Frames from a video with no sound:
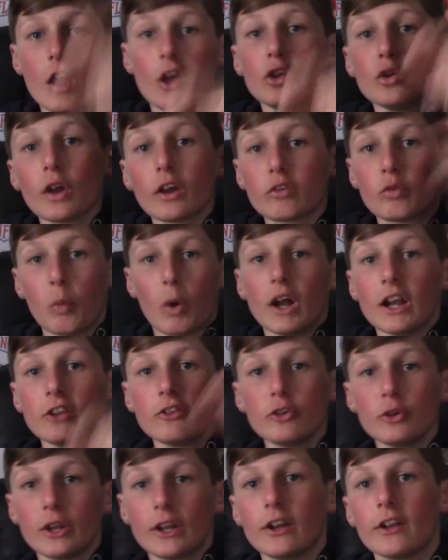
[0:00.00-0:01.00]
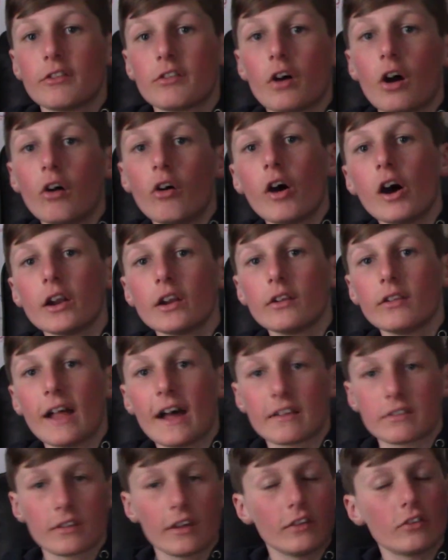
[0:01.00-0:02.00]
You guys want to tune in. It's all on
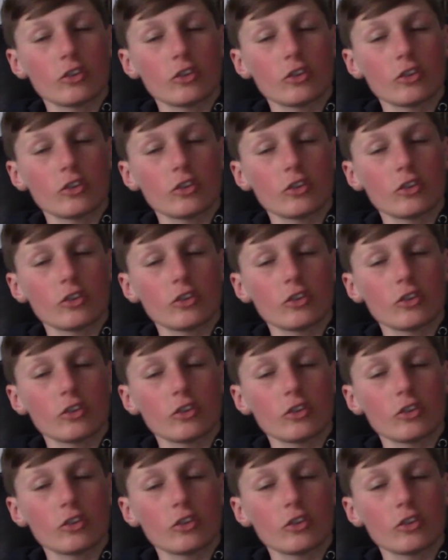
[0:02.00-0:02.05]
Alaska.